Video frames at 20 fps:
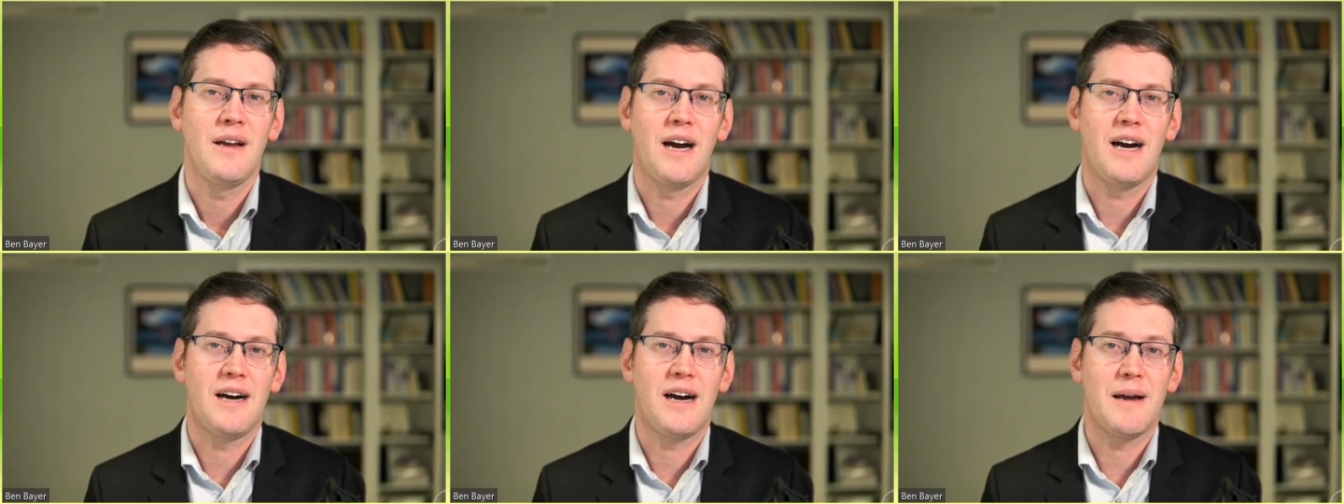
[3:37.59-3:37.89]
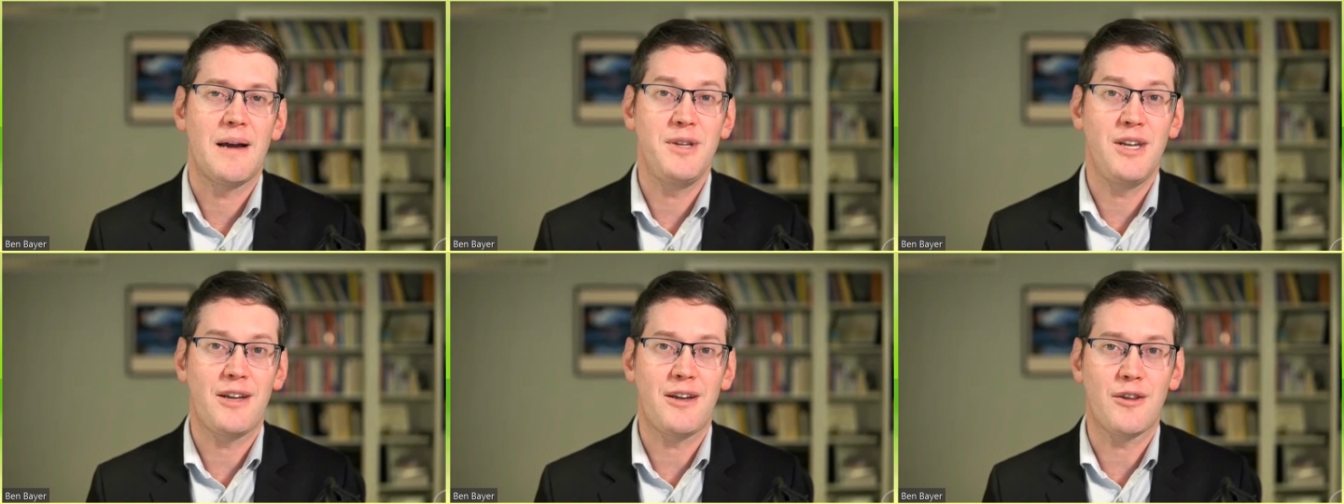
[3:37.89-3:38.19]

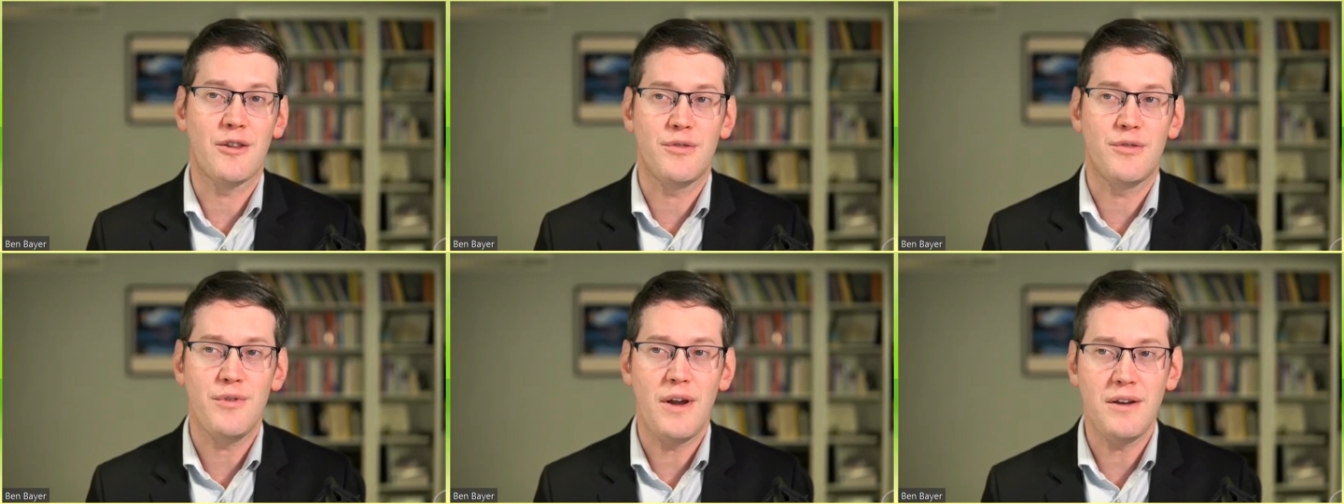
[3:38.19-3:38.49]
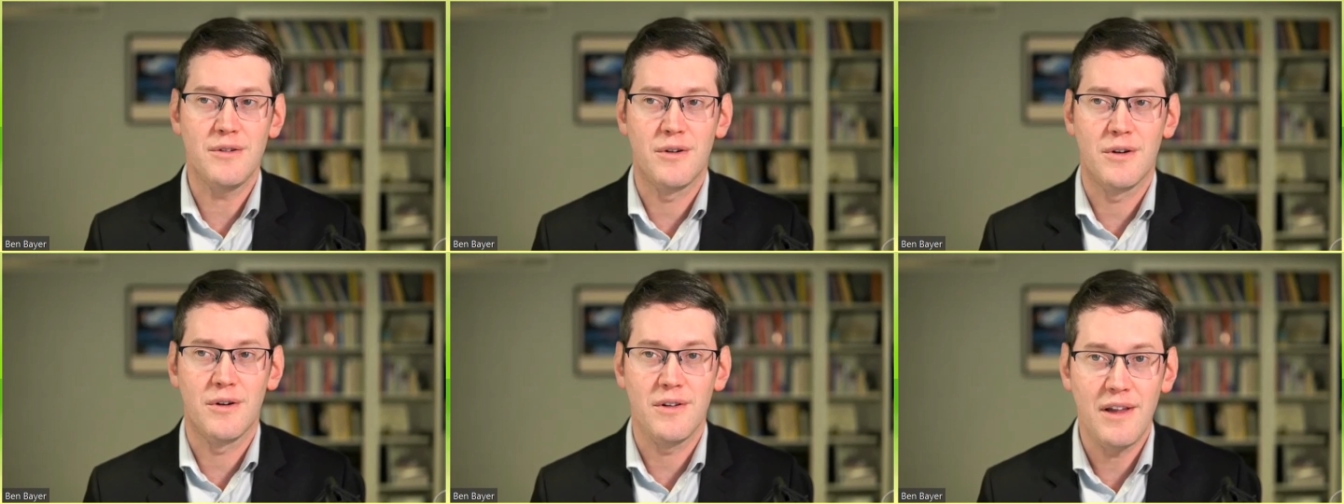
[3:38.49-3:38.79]
It can
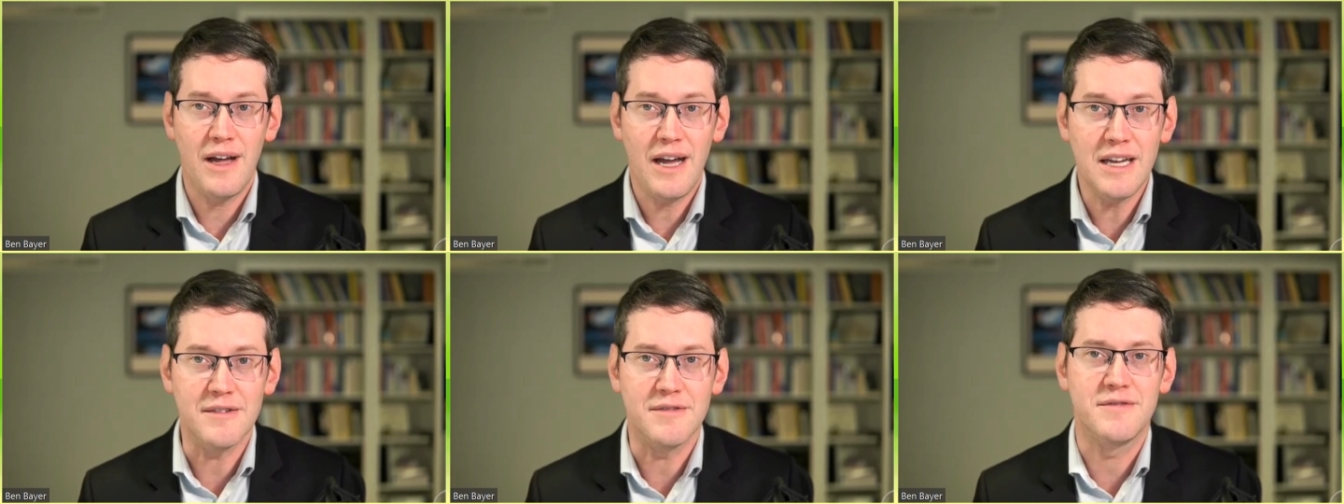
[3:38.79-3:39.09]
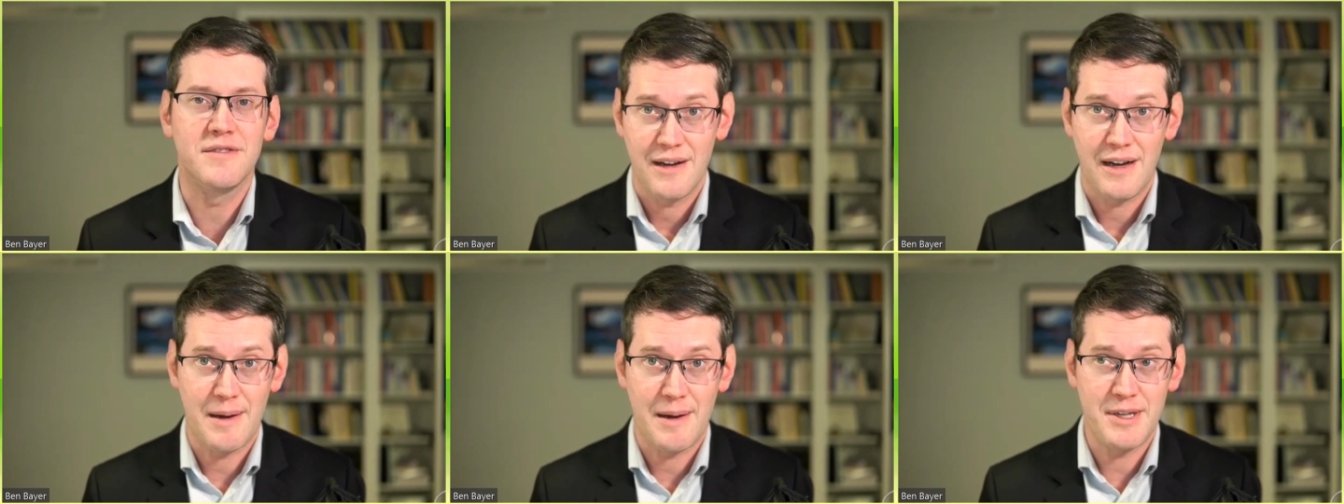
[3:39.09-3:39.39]
threaten her
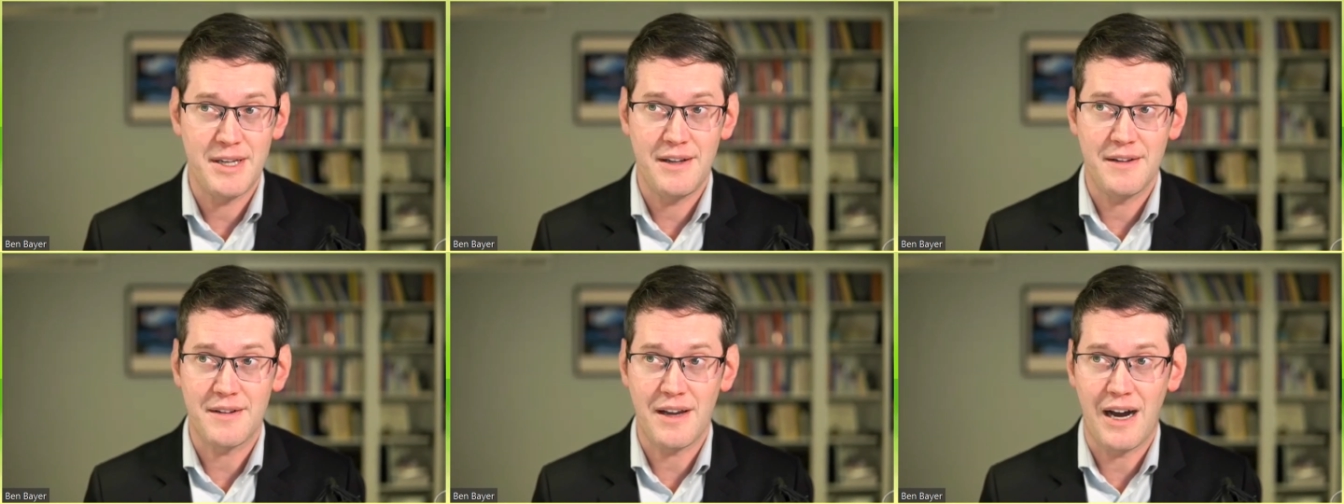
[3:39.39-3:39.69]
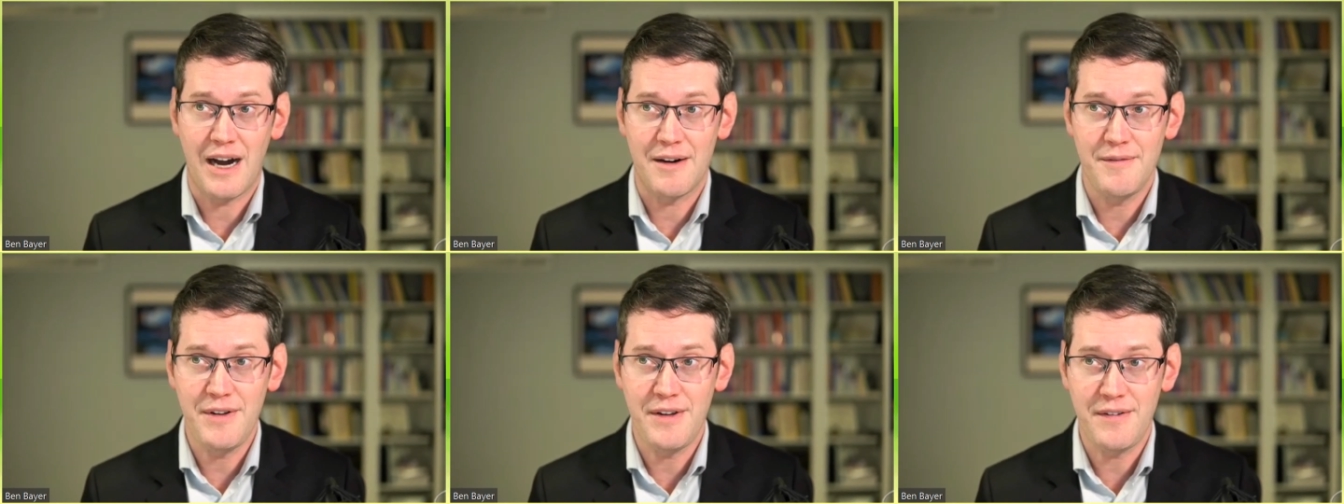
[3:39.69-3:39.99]
life. It's
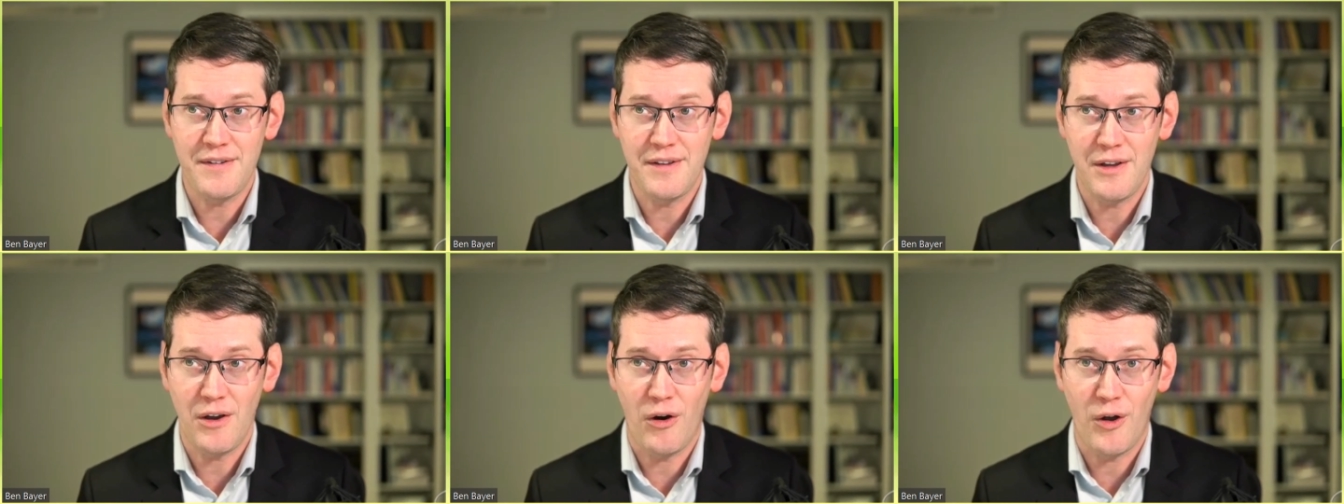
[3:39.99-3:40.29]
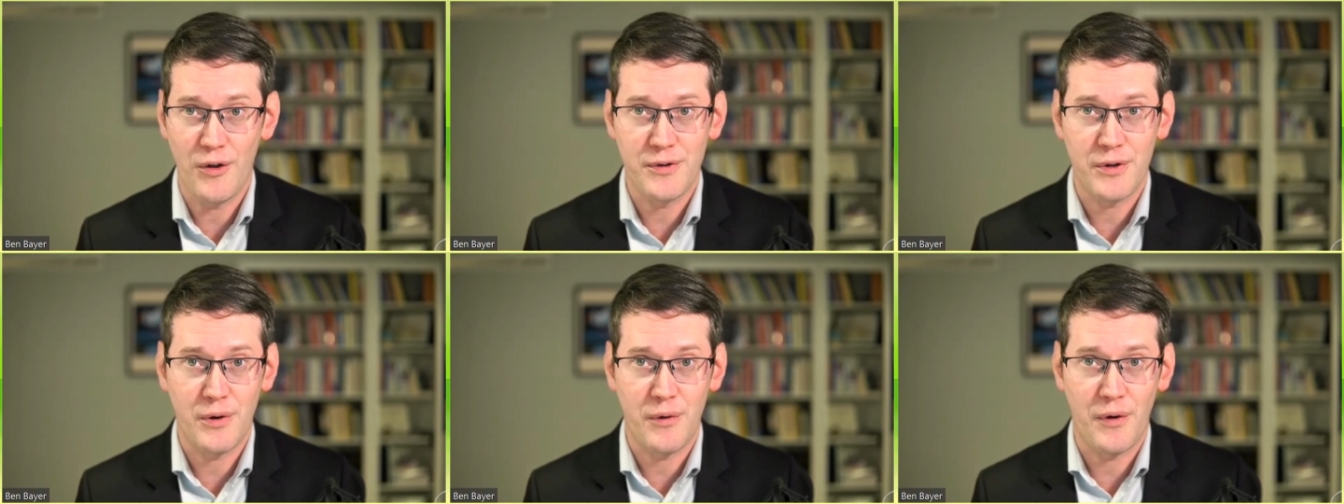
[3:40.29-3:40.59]
obviously
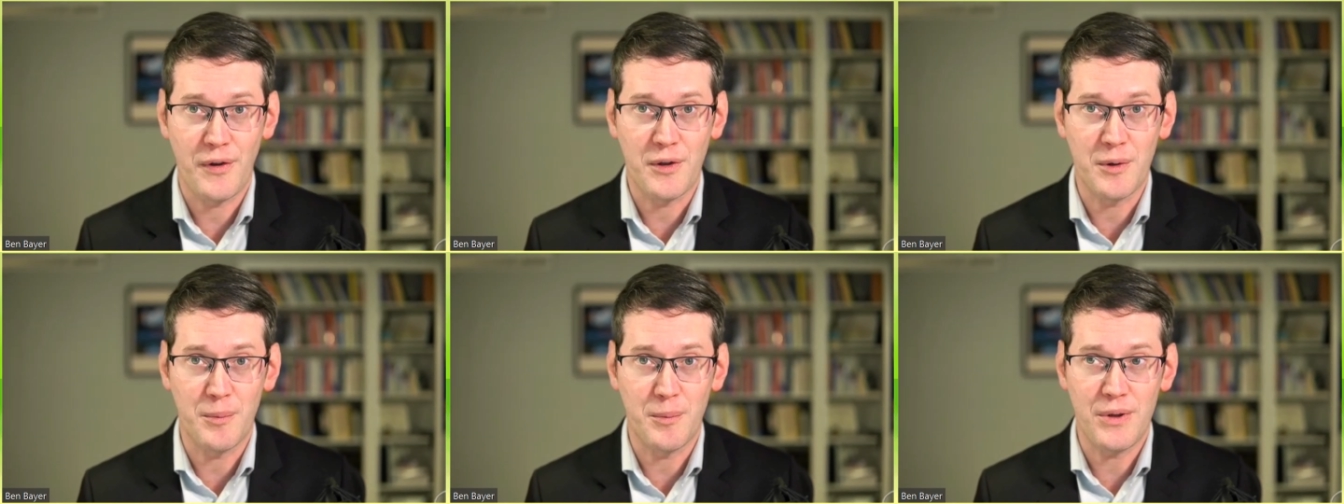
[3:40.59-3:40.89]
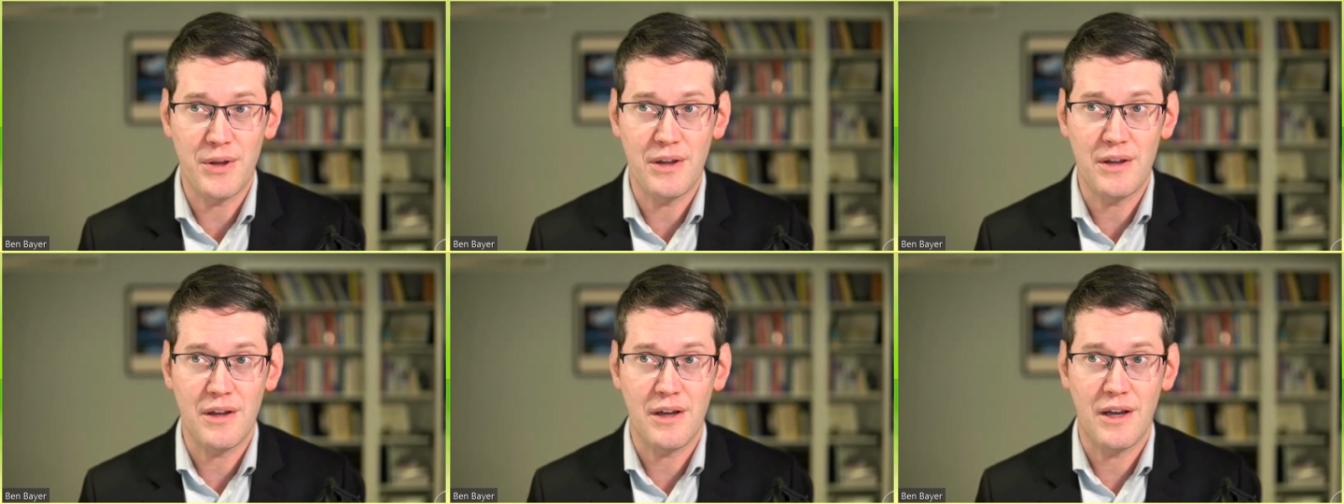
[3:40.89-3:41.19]
also going to
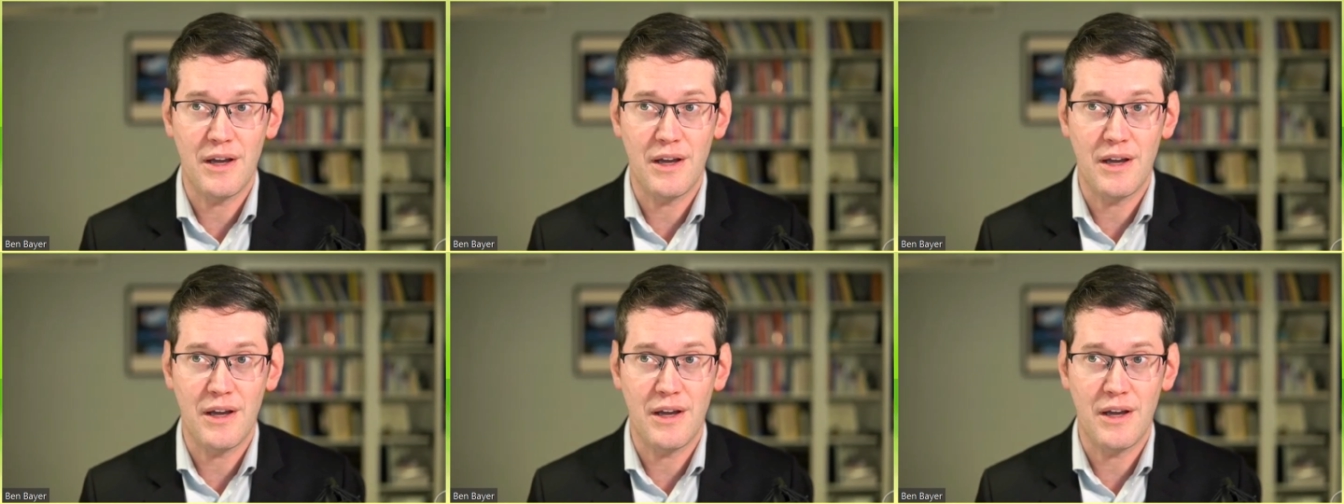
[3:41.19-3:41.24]
be